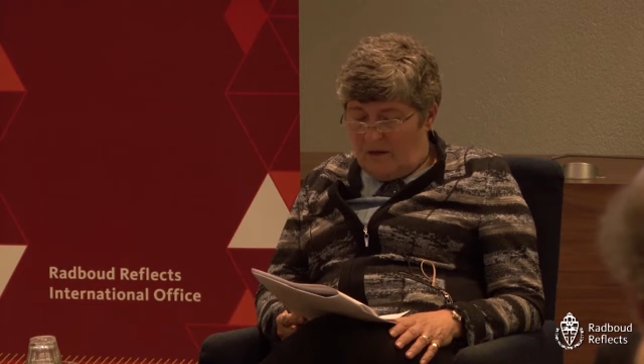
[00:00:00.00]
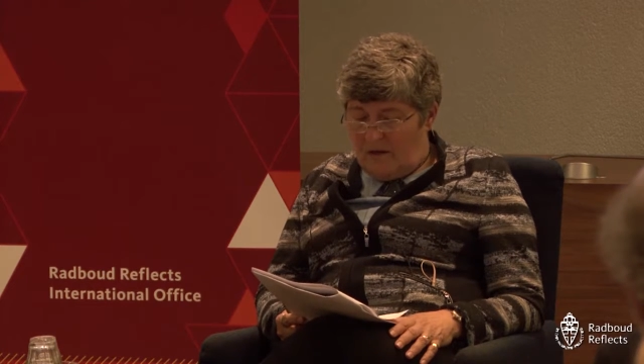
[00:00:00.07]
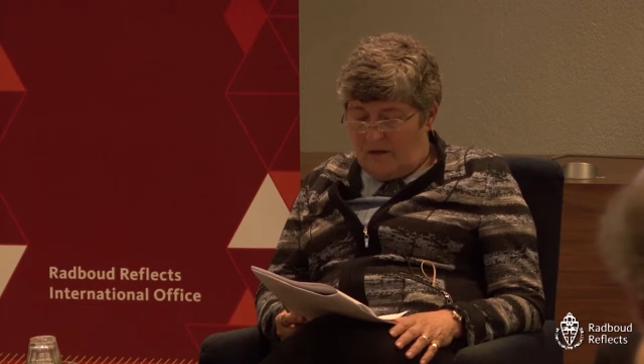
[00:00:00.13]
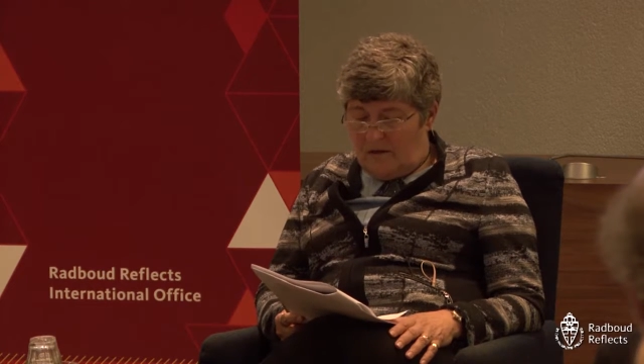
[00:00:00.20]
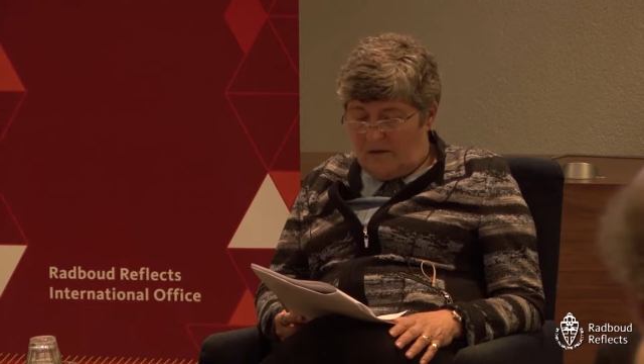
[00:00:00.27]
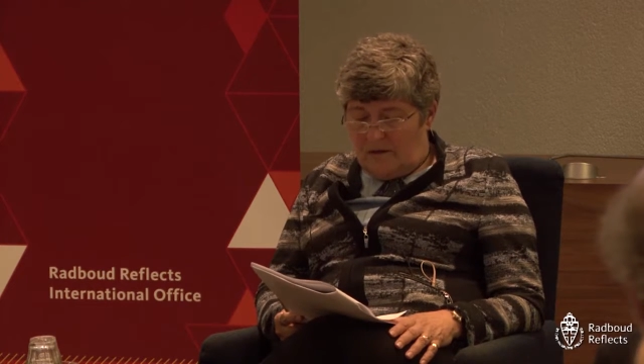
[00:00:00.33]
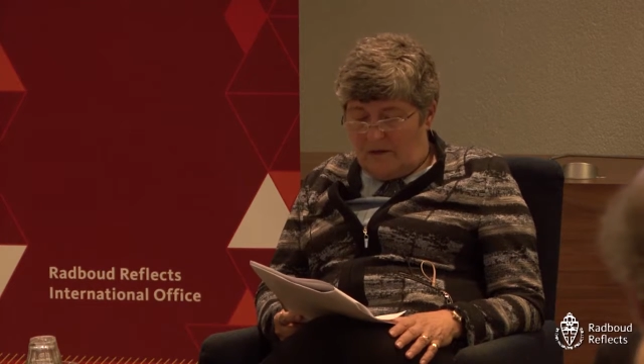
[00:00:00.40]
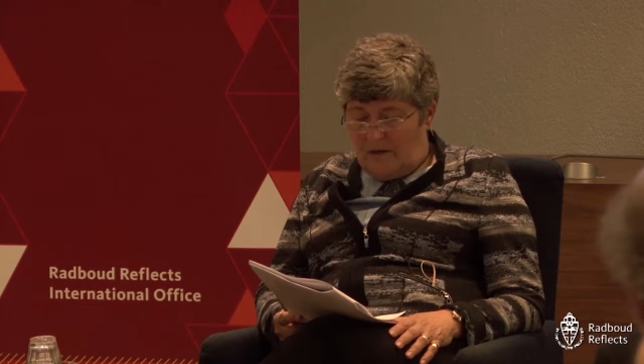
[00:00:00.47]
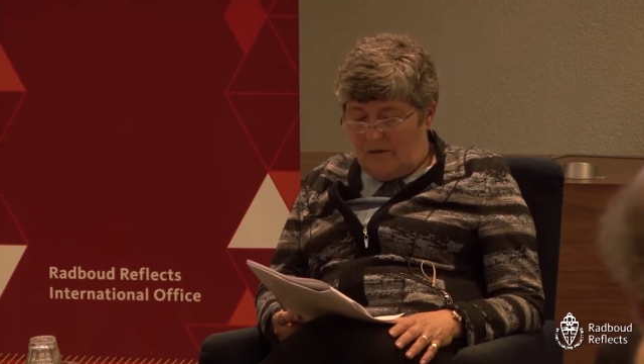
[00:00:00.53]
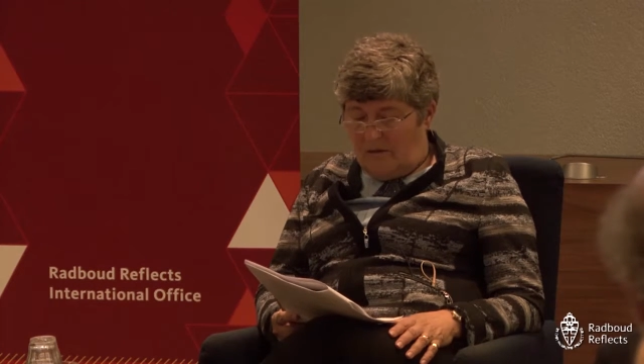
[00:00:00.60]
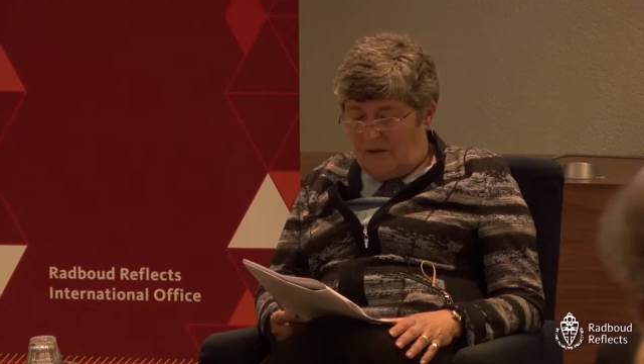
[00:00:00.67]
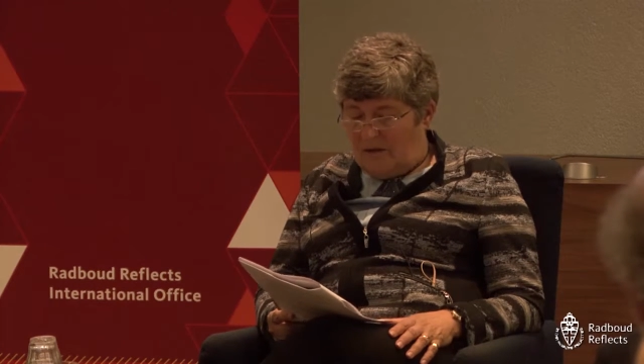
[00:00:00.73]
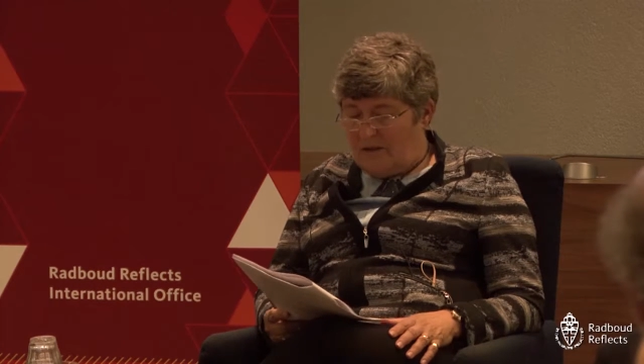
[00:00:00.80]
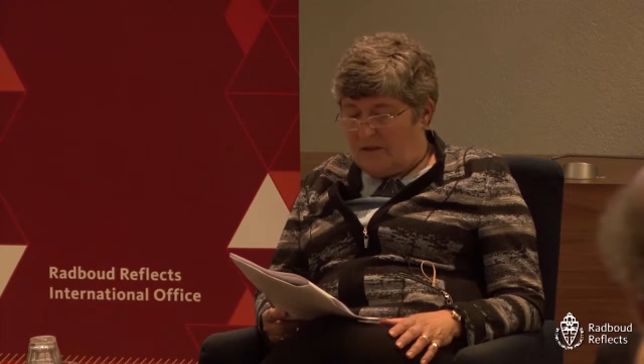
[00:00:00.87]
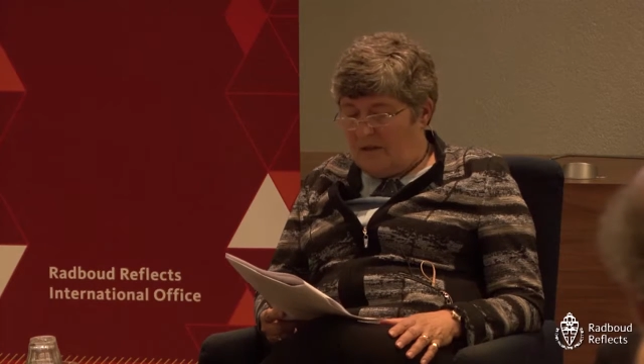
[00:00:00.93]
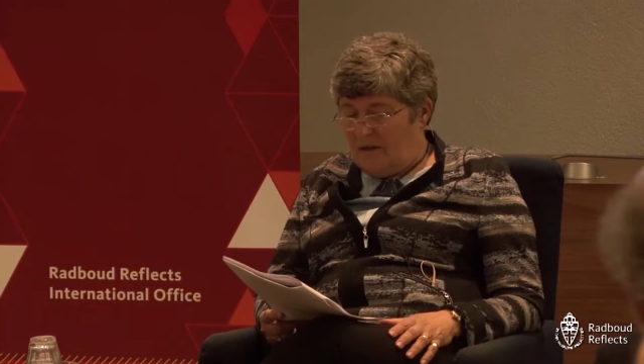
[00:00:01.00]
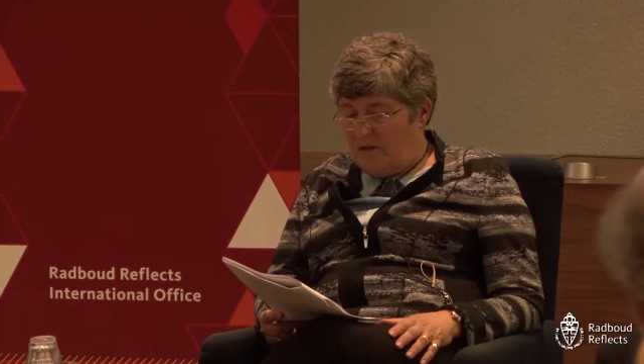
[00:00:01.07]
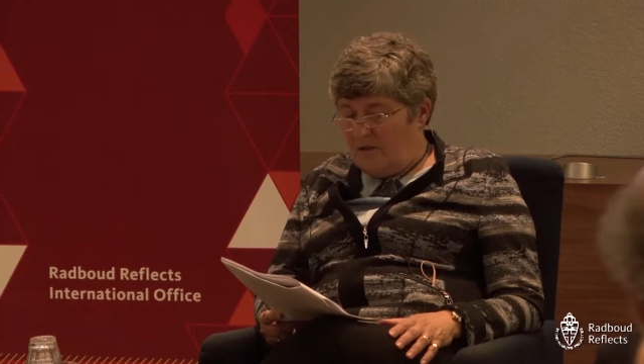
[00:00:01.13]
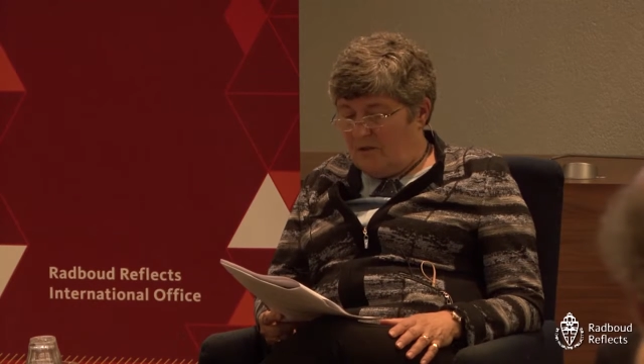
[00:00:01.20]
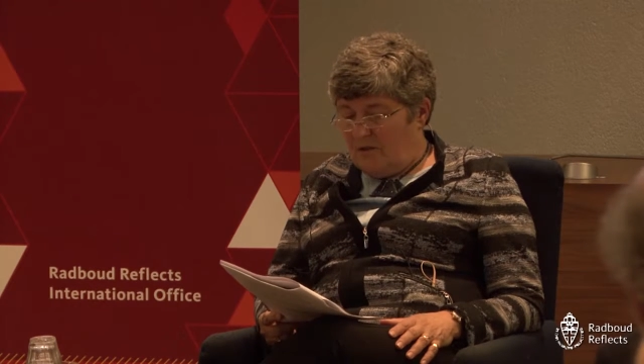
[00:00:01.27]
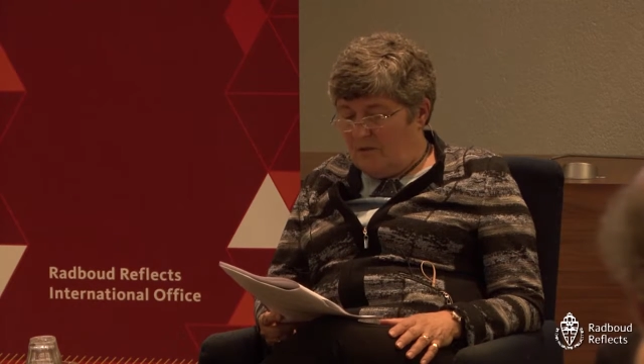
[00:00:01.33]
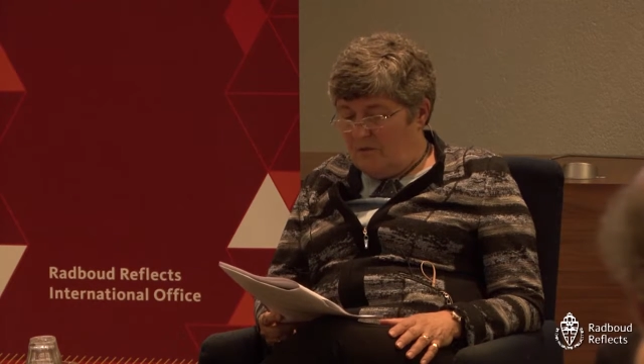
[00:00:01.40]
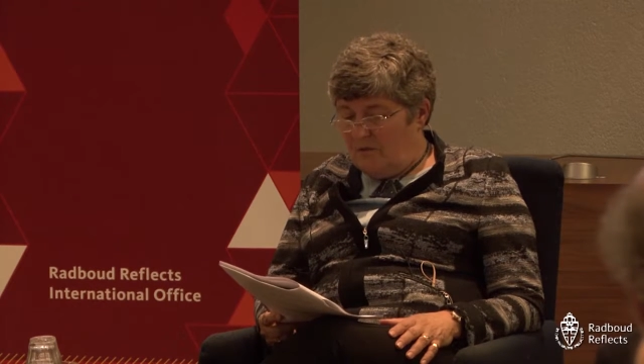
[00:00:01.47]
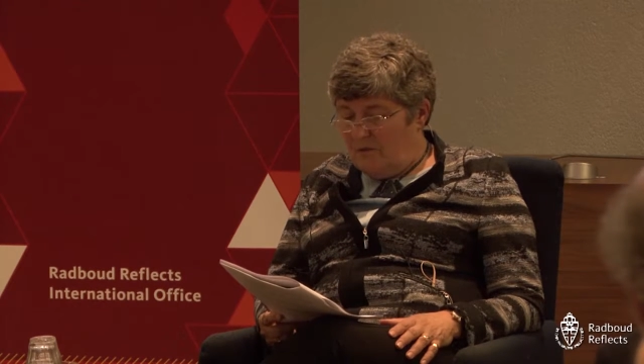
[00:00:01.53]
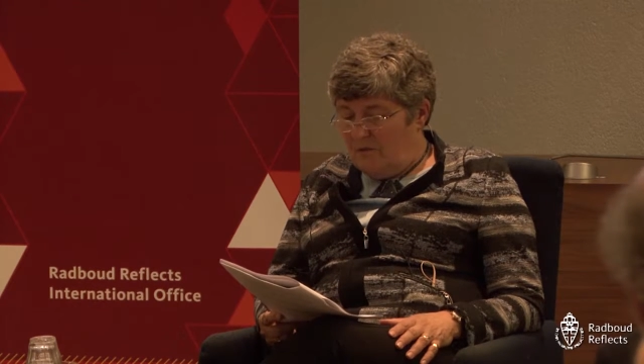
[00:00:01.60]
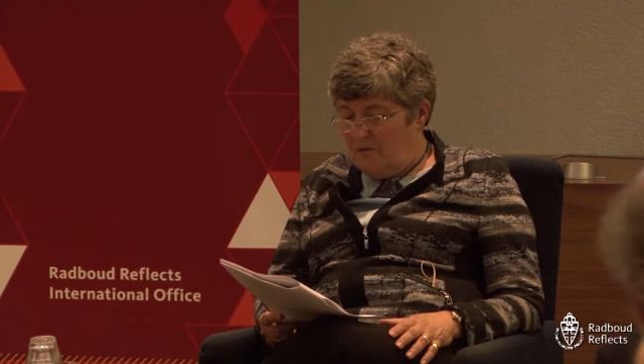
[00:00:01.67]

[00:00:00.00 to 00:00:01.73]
And it now extends to two